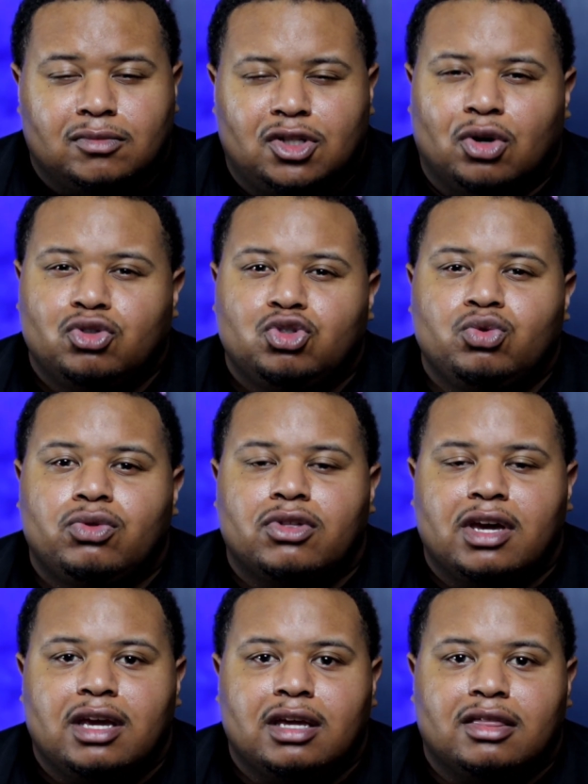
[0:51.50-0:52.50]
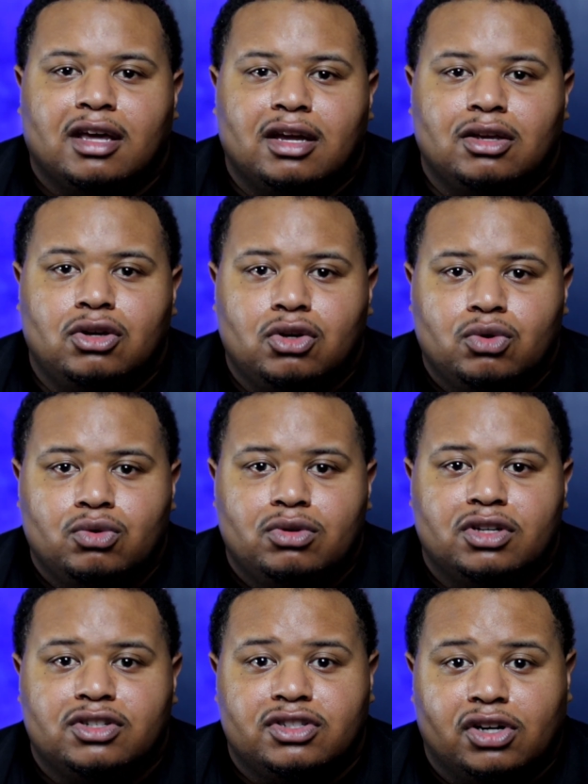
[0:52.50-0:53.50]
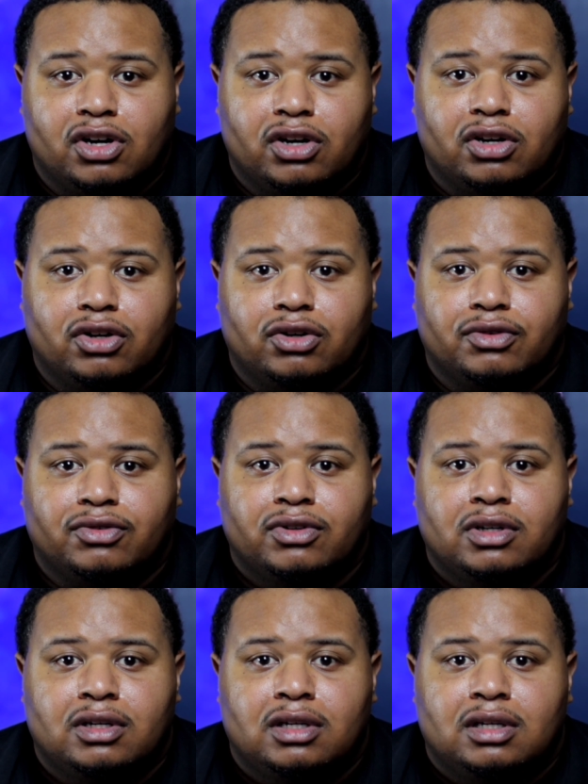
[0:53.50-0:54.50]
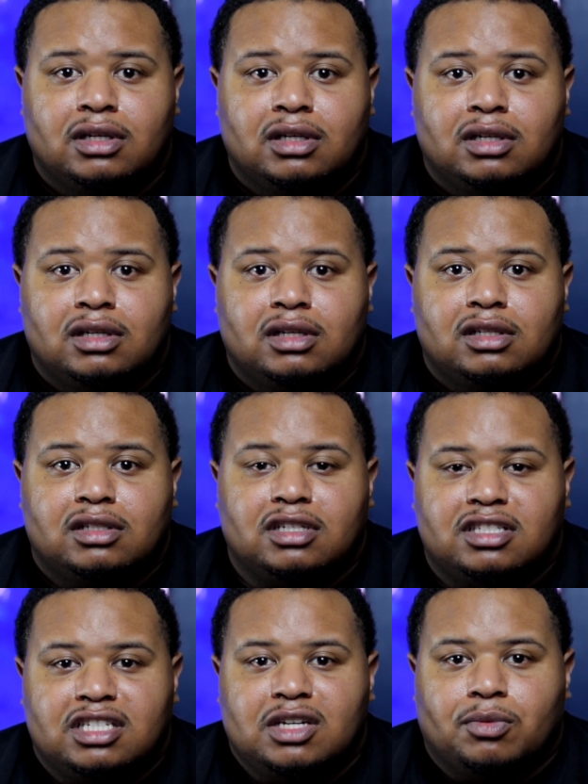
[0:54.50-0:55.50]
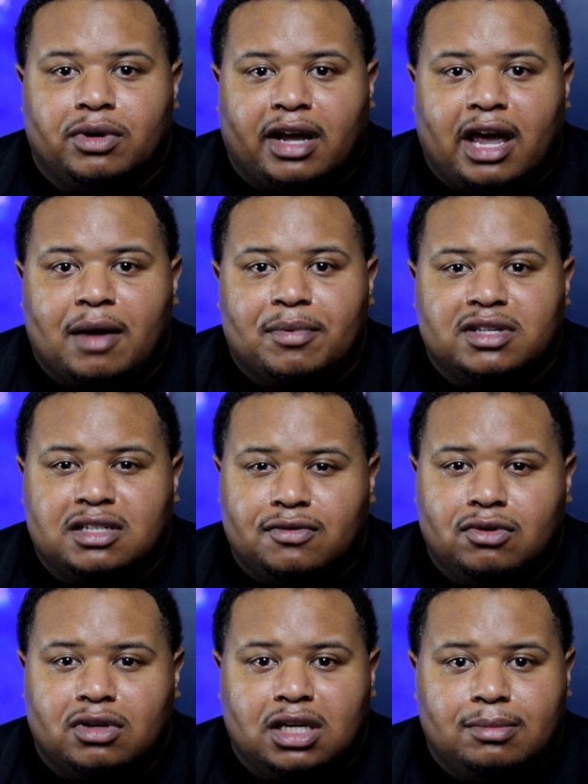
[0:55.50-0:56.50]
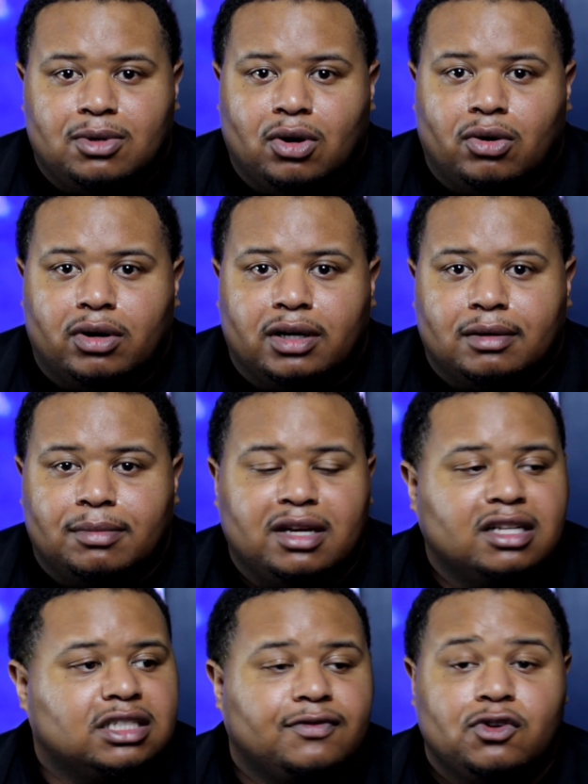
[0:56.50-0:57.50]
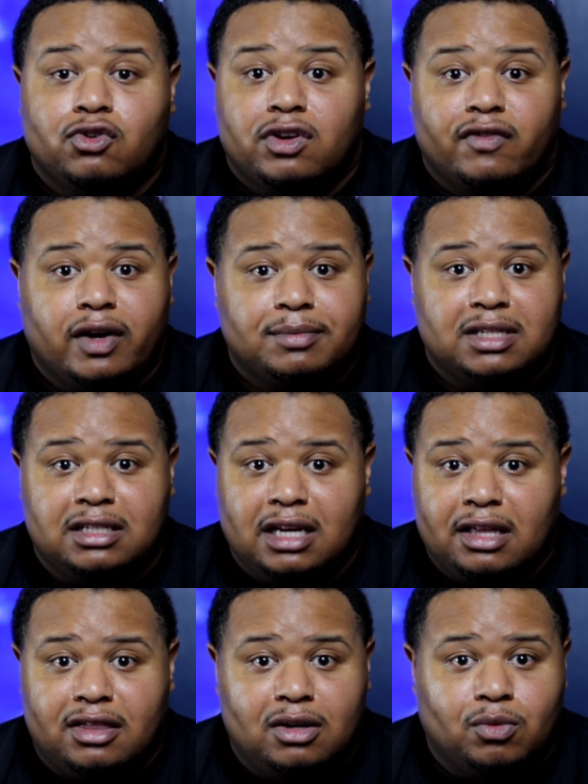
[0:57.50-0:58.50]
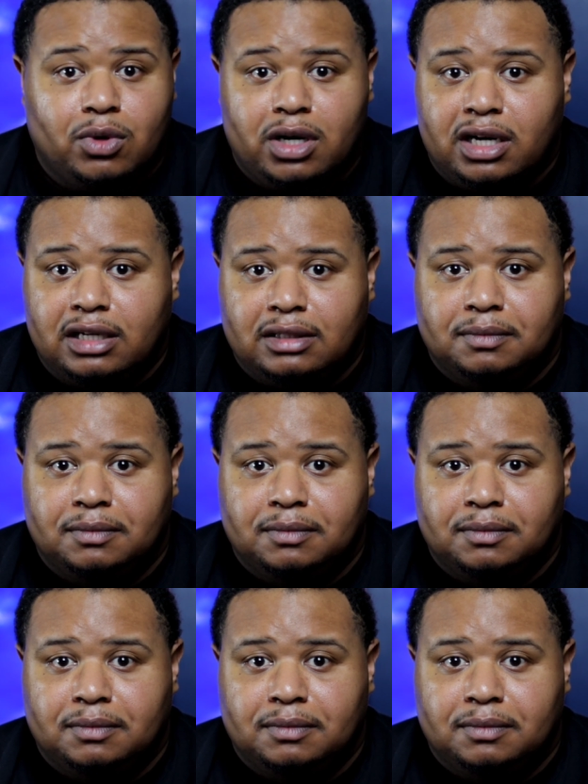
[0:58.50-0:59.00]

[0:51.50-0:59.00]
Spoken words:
Don't you think that you deserve to see what happens if you keep going? Because if you give up today, then what?